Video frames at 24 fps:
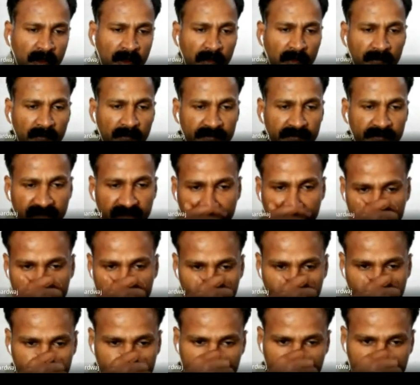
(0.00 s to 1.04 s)
we are
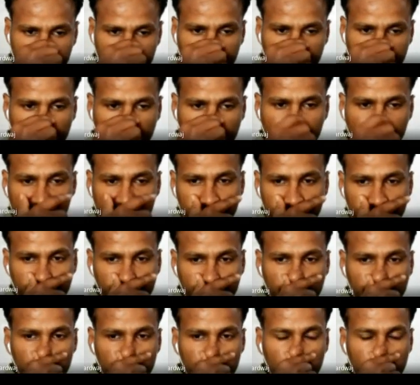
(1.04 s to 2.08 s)
using the capacitor
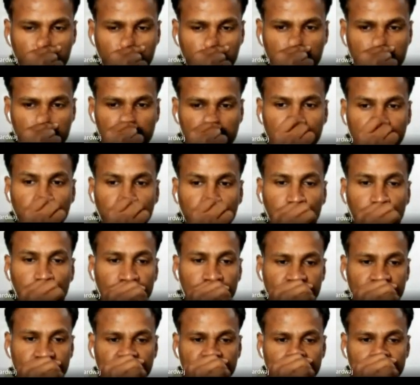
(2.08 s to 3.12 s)
filter.
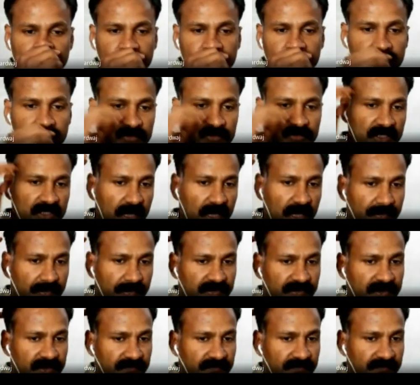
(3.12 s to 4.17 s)
The
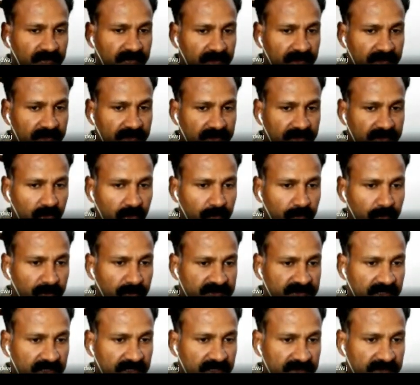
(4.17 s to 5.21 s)
capacitor filter at the
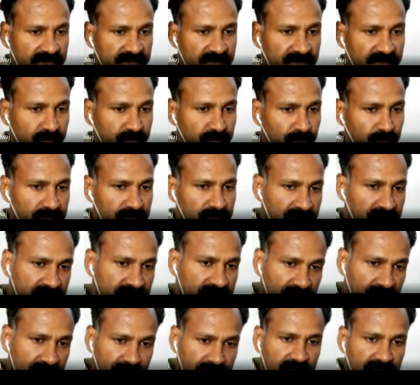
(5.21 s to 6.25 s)
output side
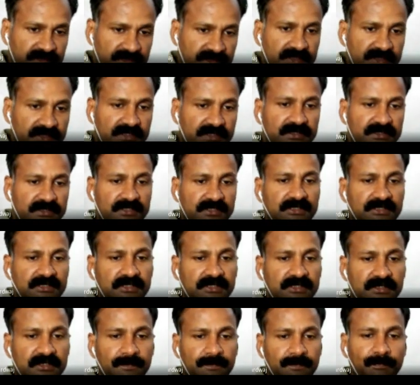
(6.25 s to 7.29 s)
smoothen the pulsating
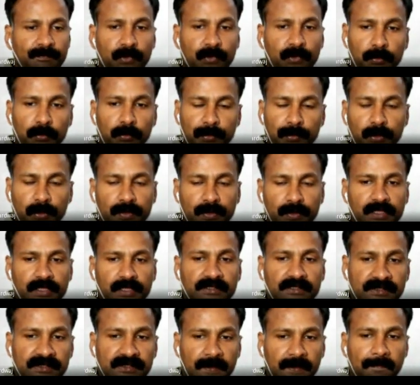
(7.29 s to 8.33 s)
DC to pure
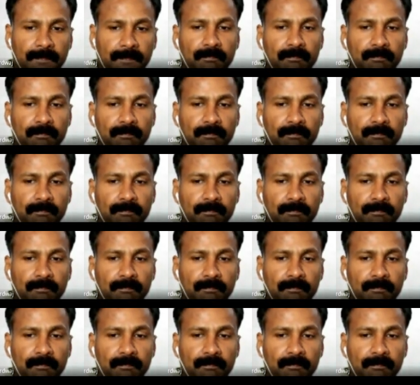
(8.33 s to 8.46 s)
DC.